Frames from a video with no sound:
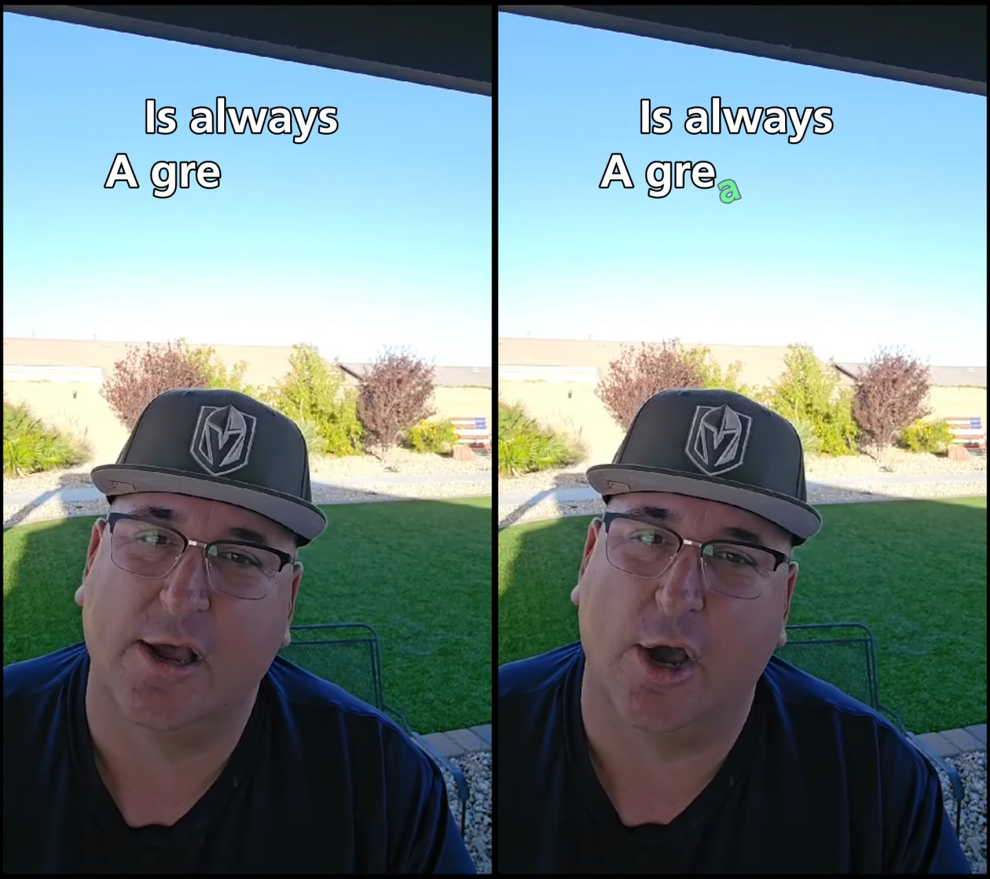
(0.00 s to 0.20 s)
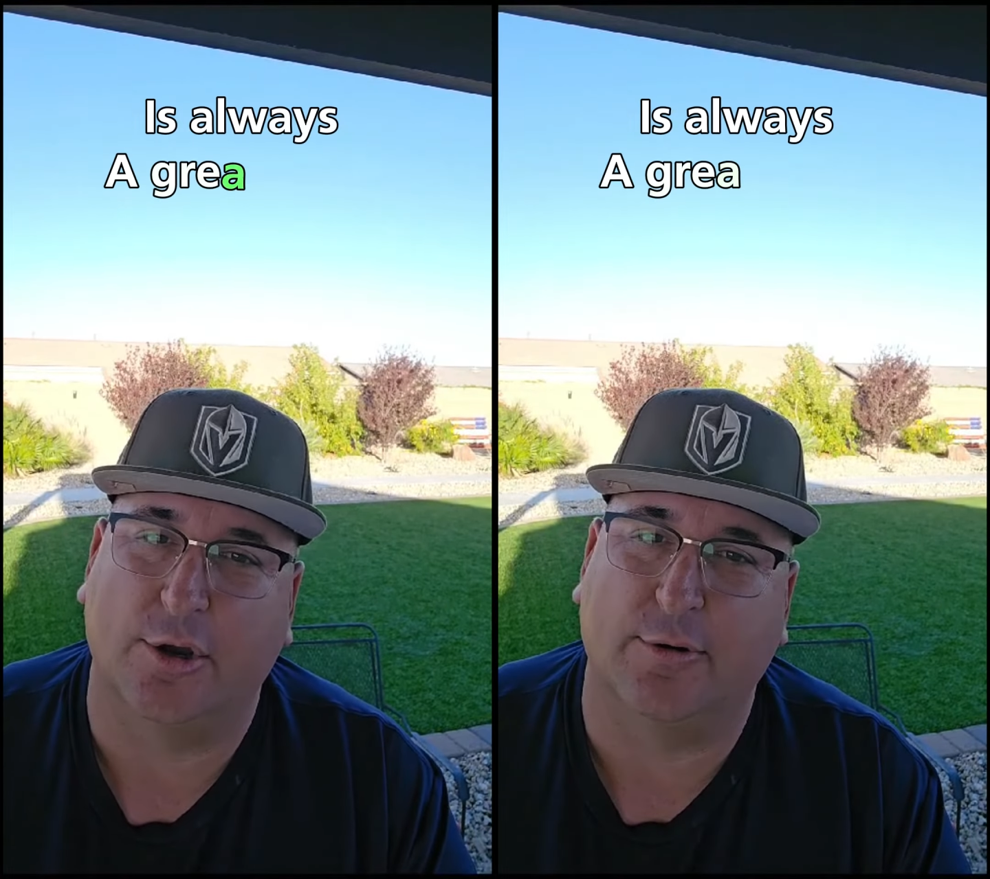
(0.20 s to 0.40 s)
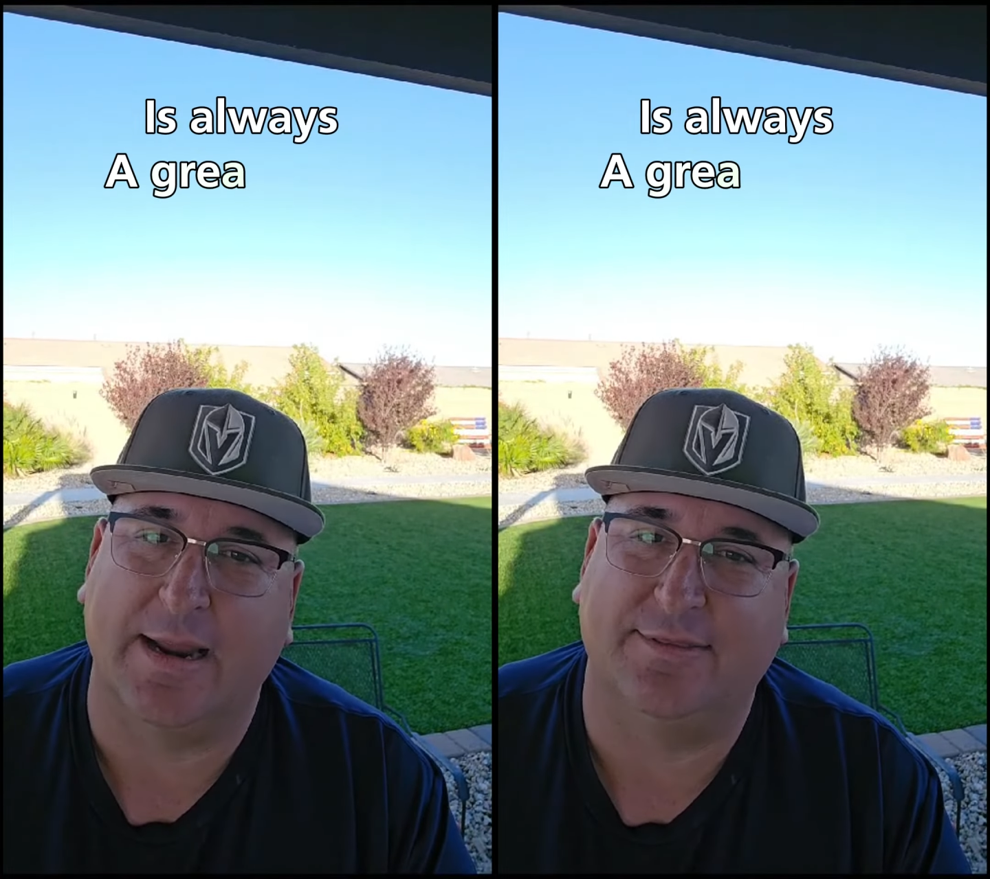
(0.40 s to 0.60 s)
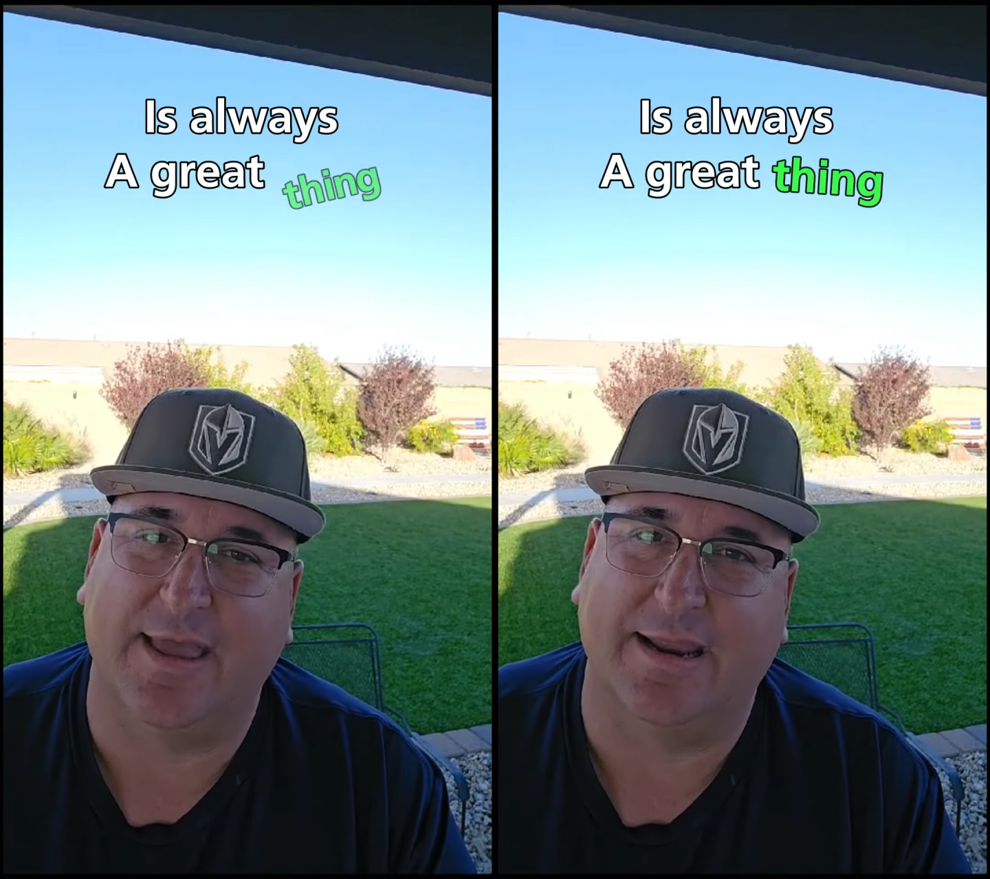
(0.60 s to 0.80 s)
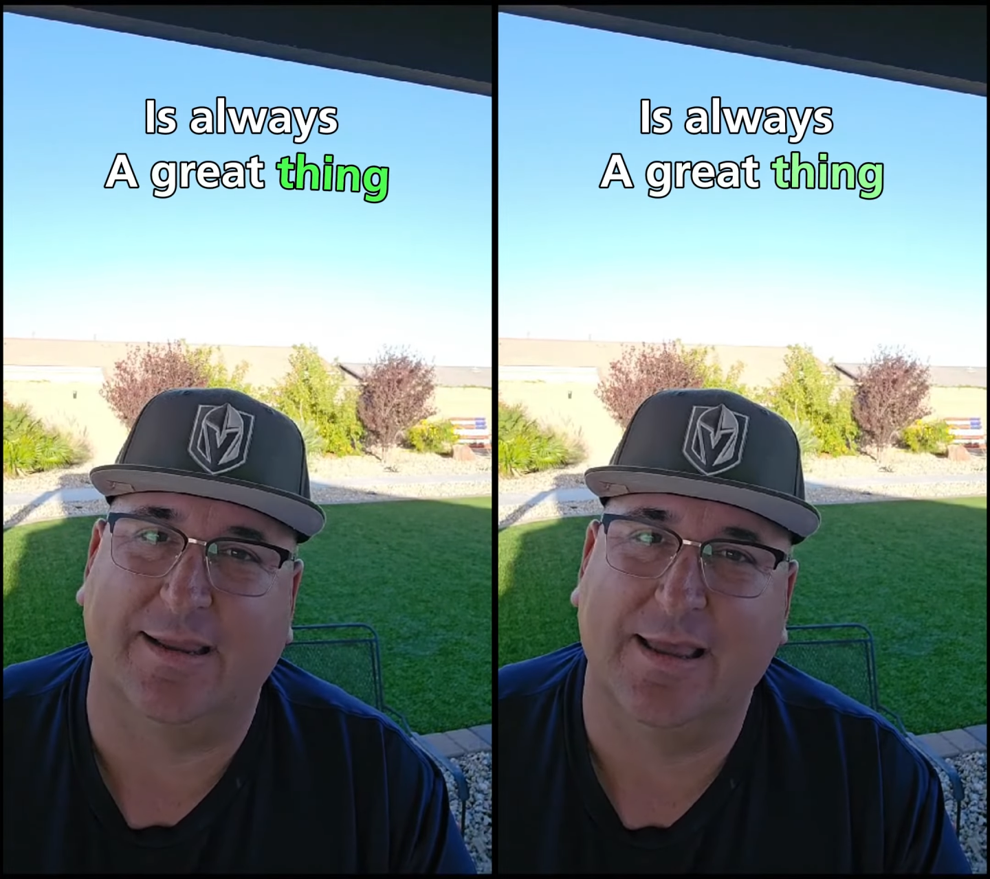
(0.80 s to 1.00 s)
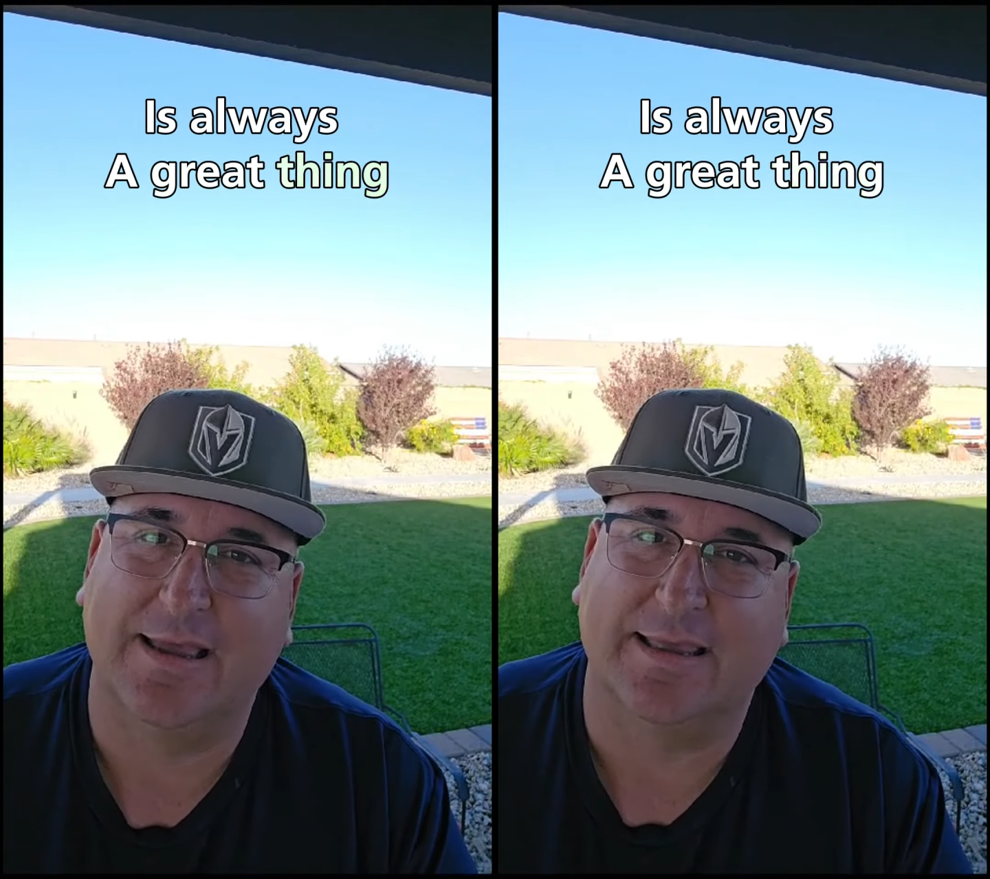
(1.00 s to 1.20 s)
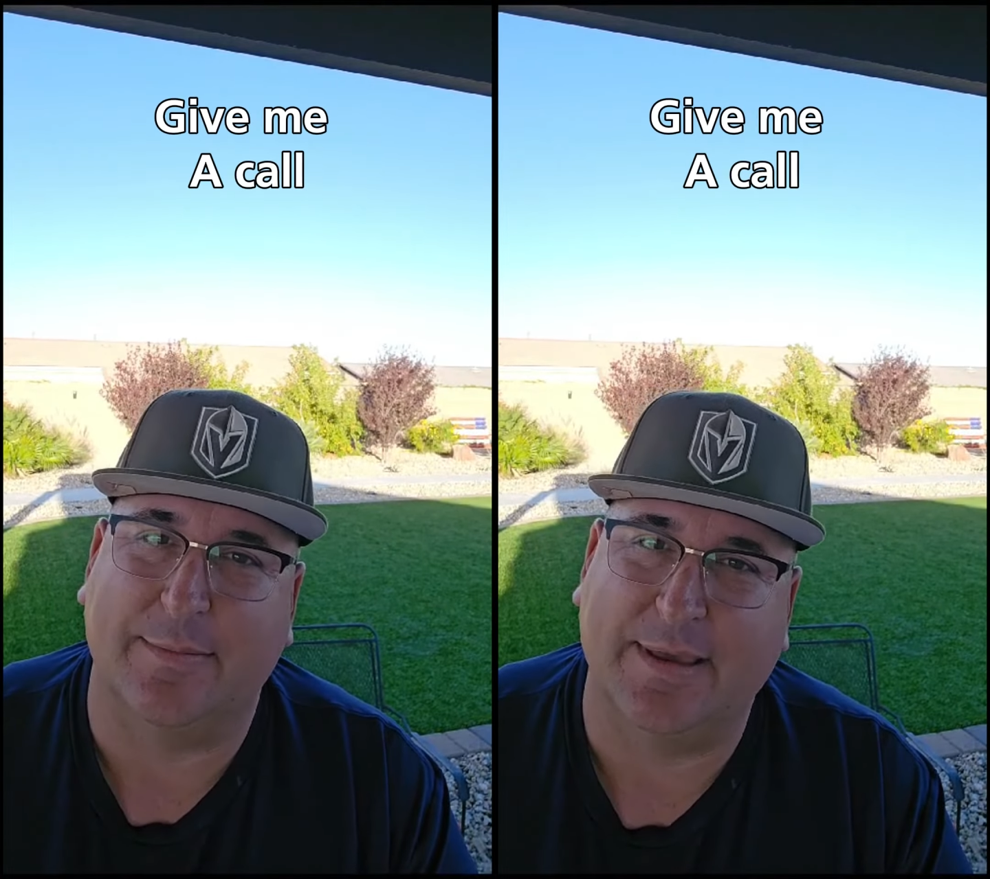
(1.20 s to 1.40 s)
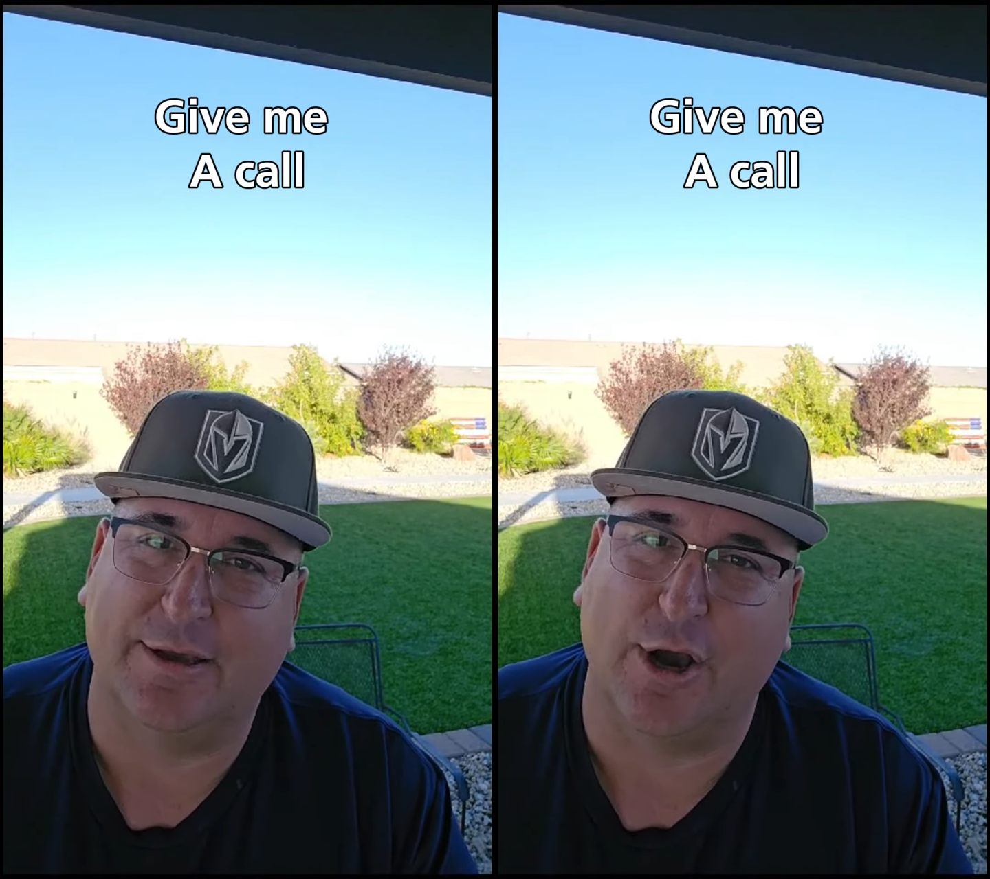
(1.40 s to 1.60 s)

a great thing. Give me a